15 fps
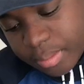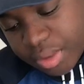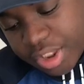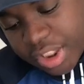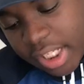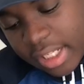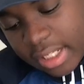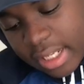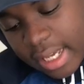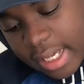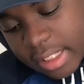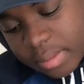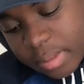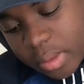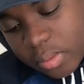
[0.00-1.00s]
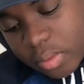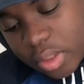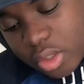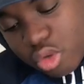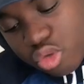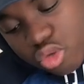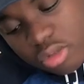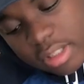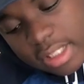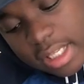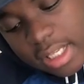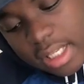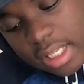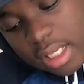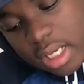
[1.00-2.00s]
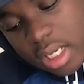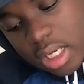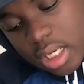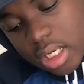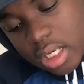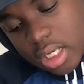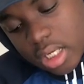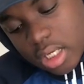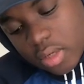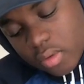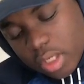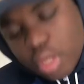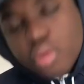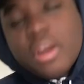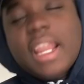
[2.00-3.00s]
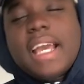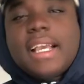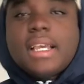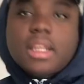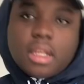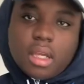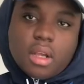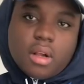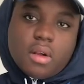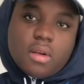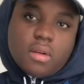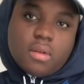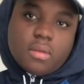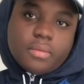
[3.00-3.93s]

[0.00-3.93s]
Shyla asked me, what do you see? What do you like in a girl?